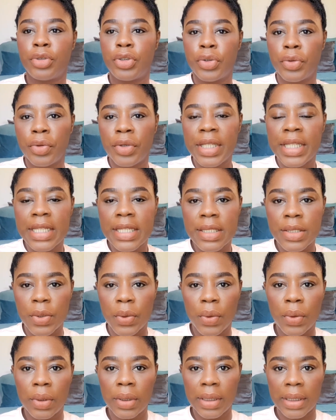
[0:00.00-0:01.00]
During this
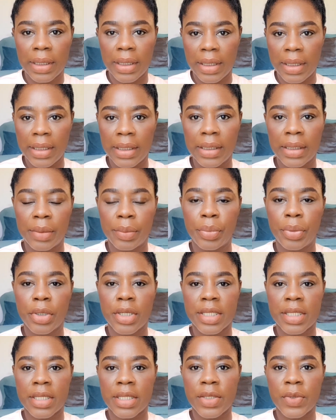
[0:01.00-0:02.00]
whole healing
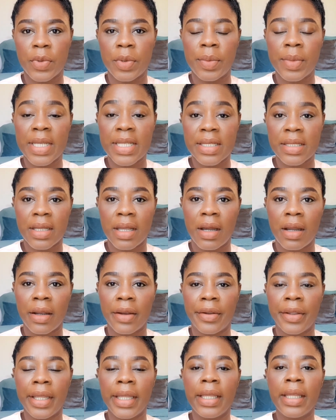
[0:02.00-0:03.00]
process with my
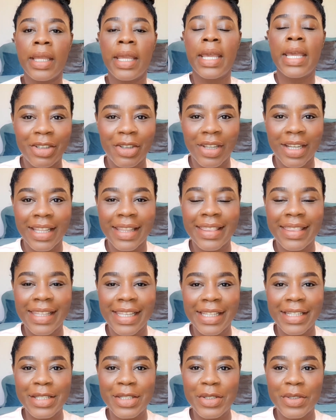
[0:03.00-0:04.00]
scarring, another
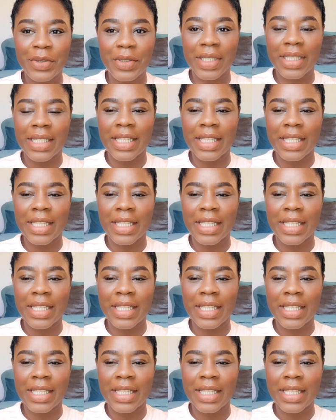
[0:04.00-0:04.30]
thing that you can